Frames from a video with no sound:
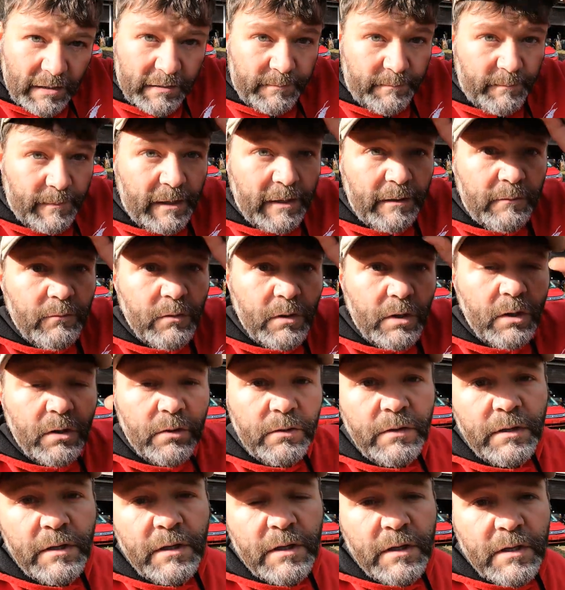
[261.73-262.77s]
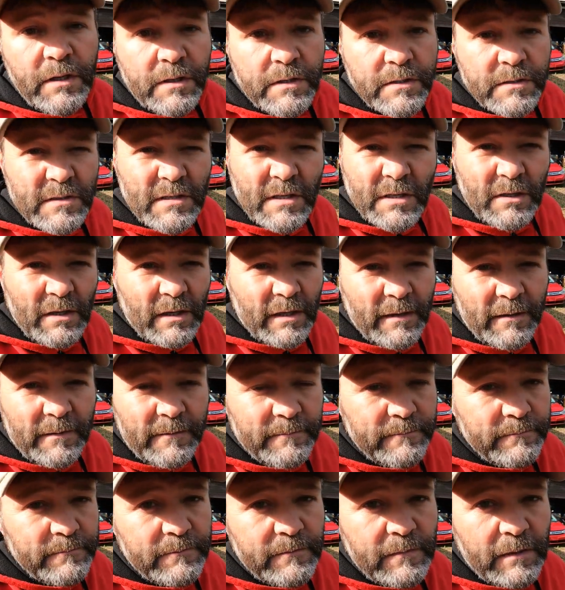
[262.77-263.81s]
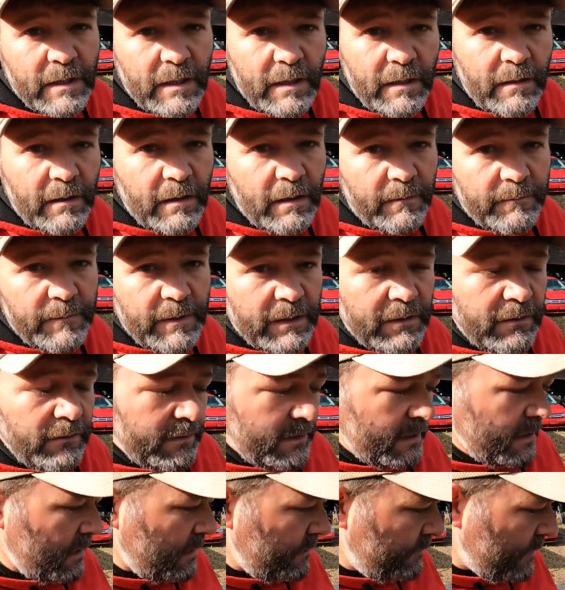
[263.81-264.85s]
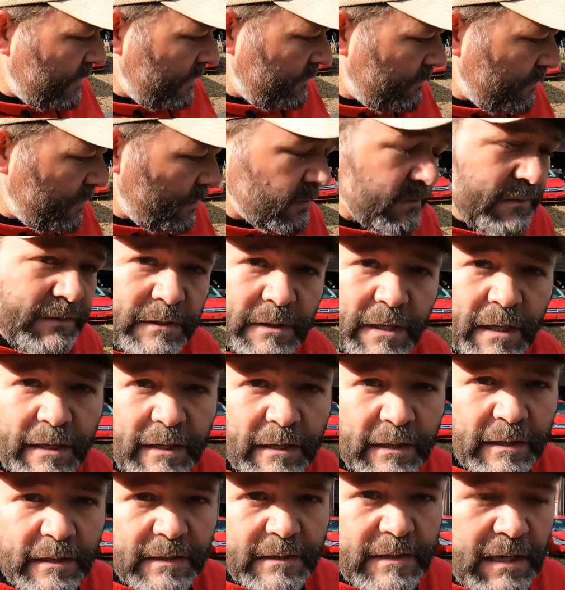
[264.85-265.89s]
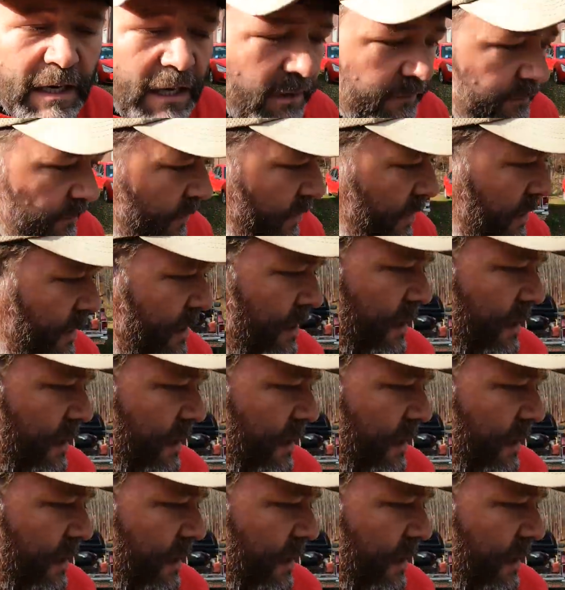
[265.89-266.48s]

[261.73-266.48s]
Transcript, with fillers: on the main road. So, uh, I am not going out on main road until I can get a tire for